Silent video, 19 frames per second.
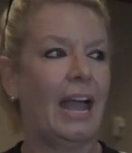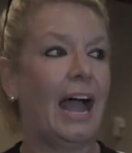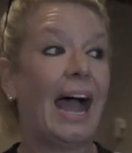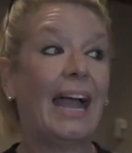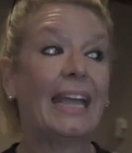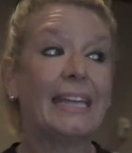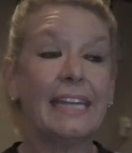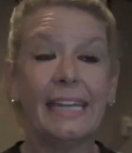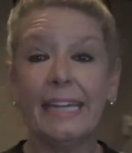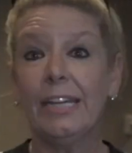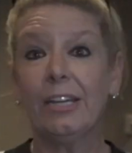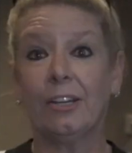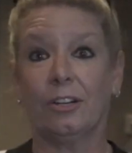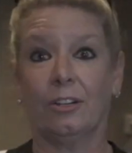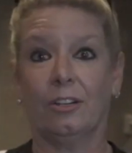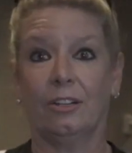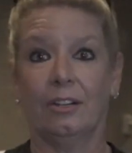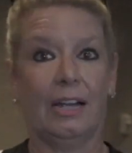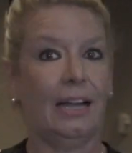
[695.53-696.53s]
I
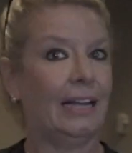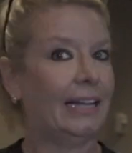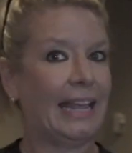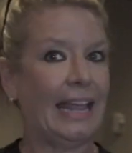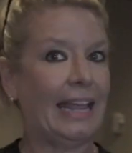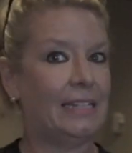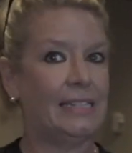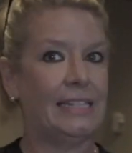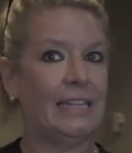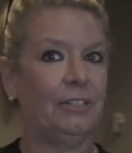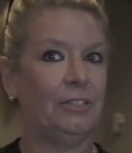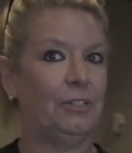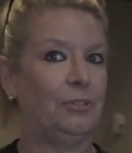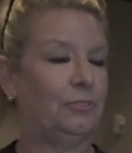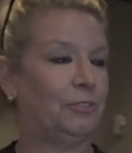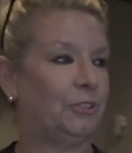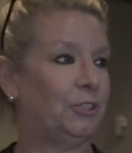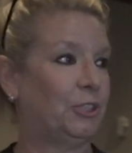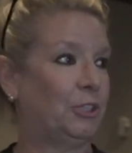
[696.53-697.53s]
can't tell you
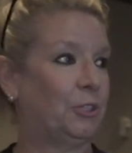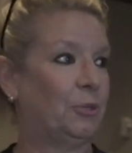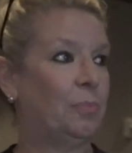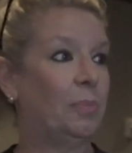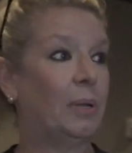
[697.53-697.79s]
for sure,